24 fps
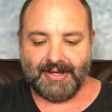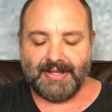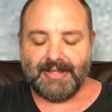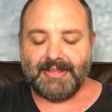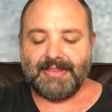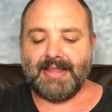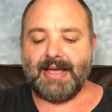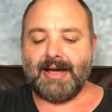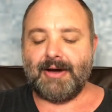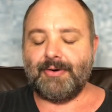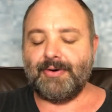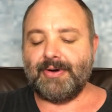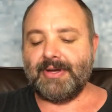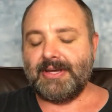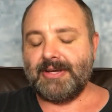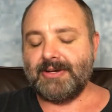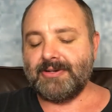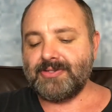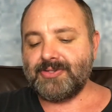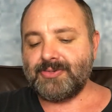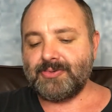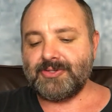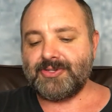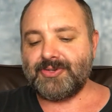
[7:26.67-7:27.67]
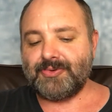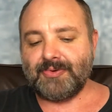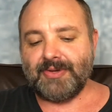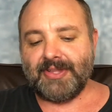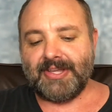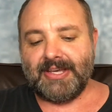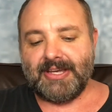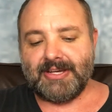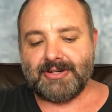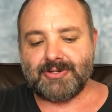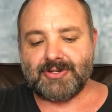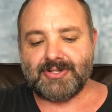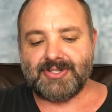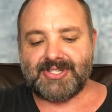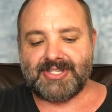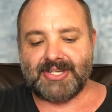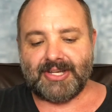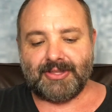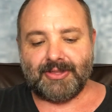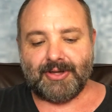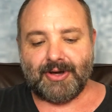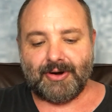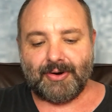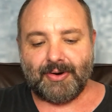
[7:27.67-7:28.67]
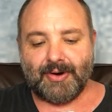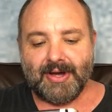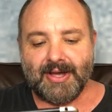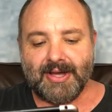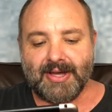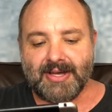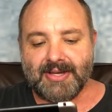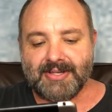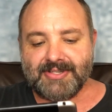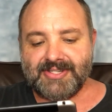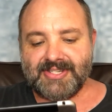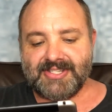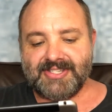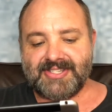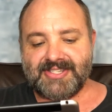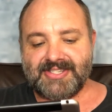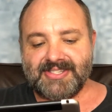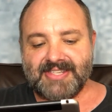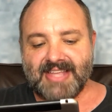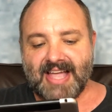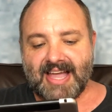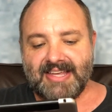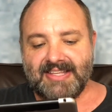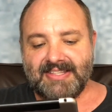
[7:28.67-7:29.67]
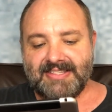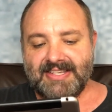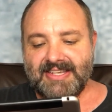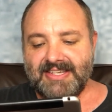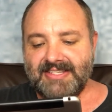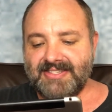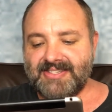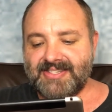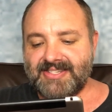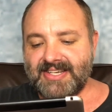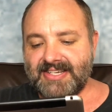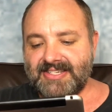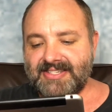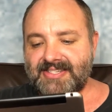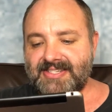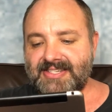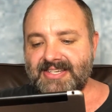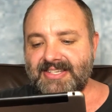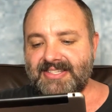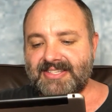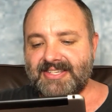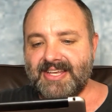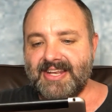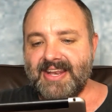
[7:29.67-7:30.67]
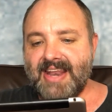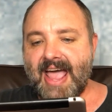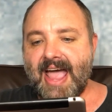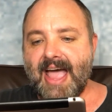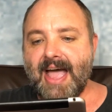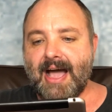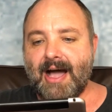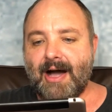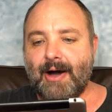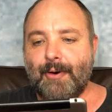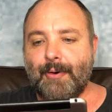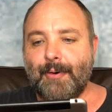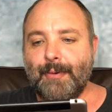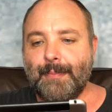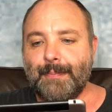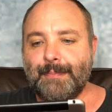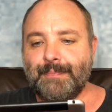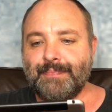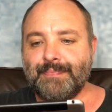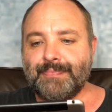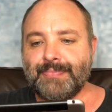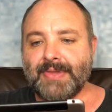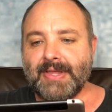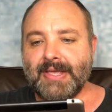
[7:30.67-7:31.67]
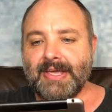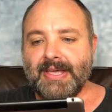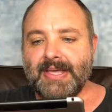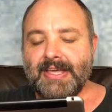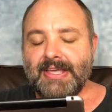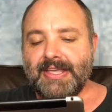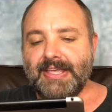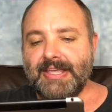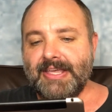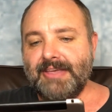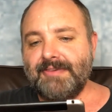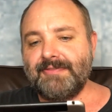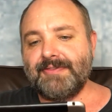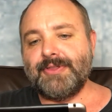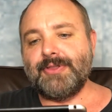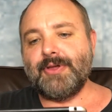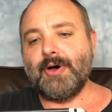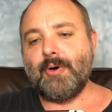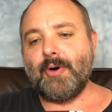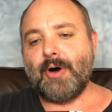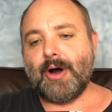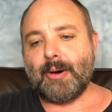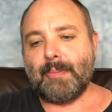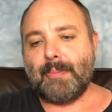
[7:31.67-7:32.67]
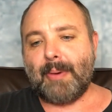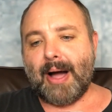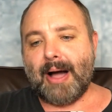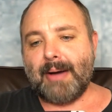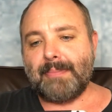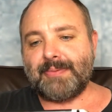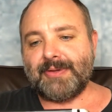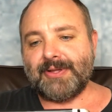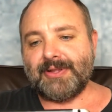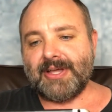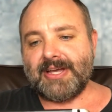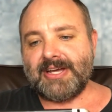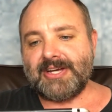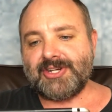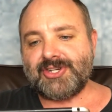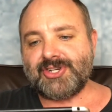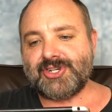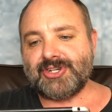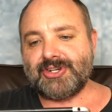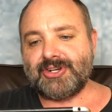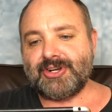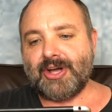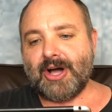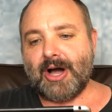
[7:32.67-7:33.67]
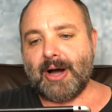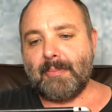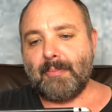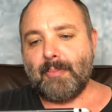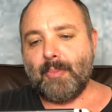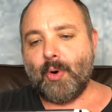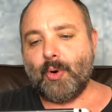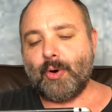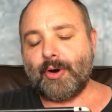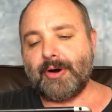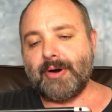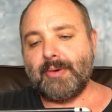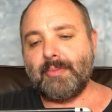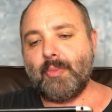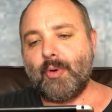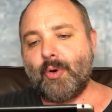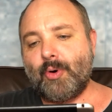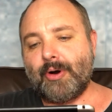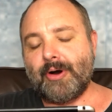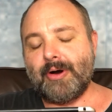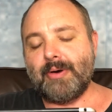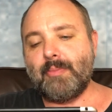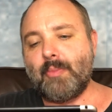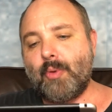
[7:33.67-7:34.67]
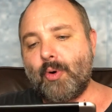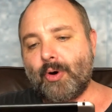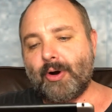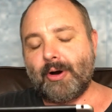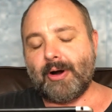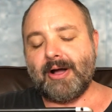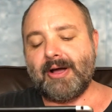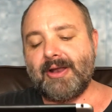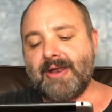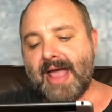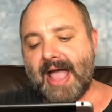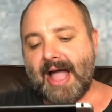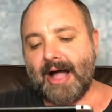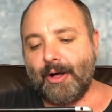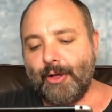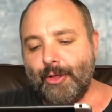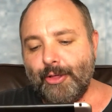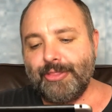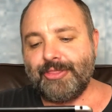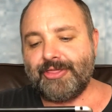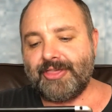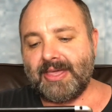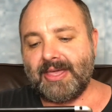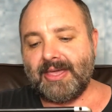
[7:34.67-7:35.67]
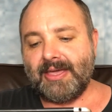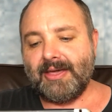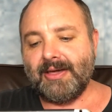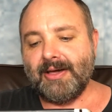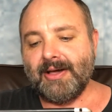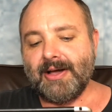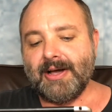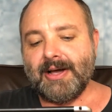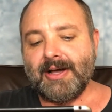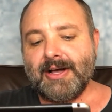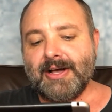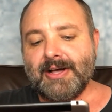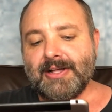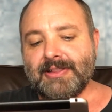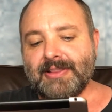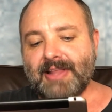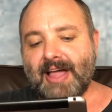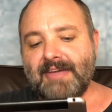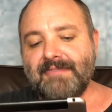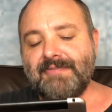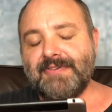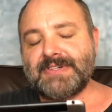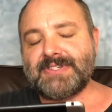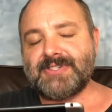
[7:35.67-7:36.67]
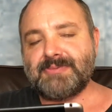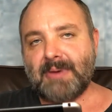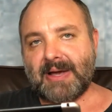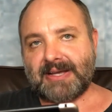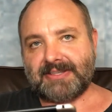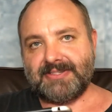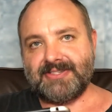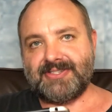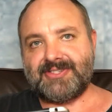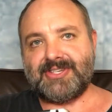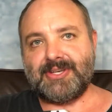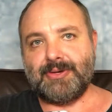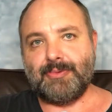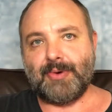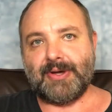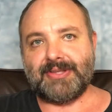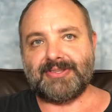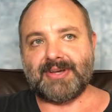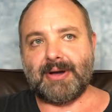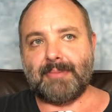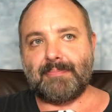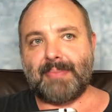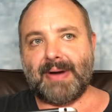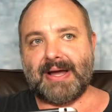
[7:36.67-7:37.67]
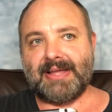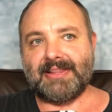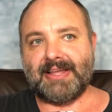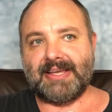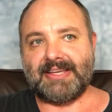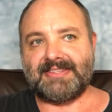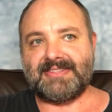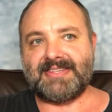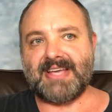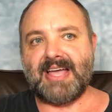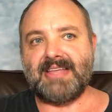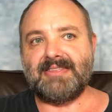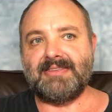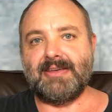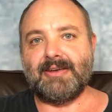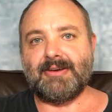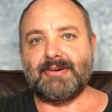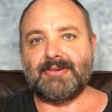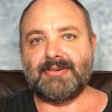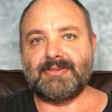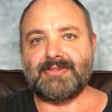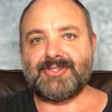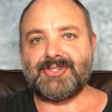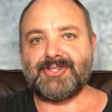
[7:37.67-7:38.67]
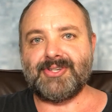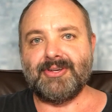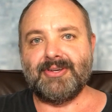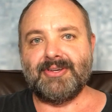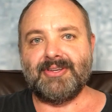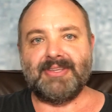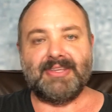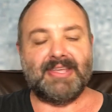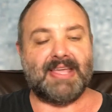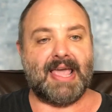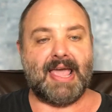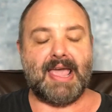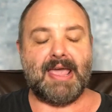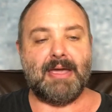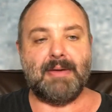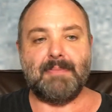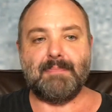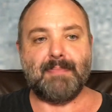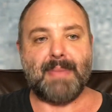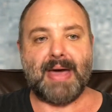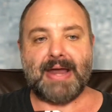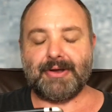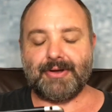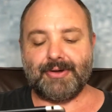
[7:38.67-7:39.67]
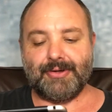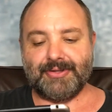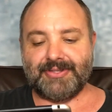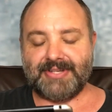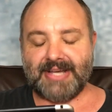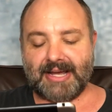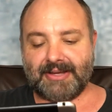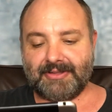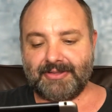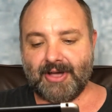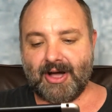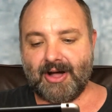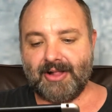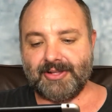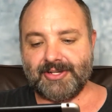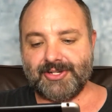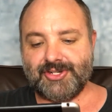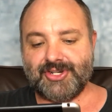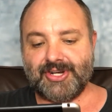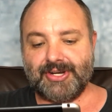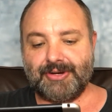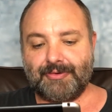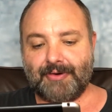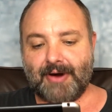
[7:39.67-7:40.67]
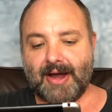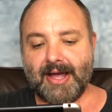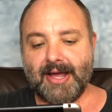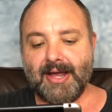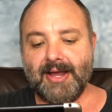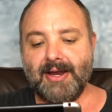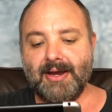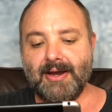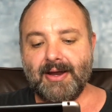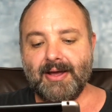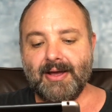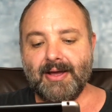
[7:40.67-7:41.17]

Now, here's what's really interesting though. Since 1960 to now, even though our population got more and more and more unhealthy, life expectancy went up by like 10 years. Yay, medical technology, right?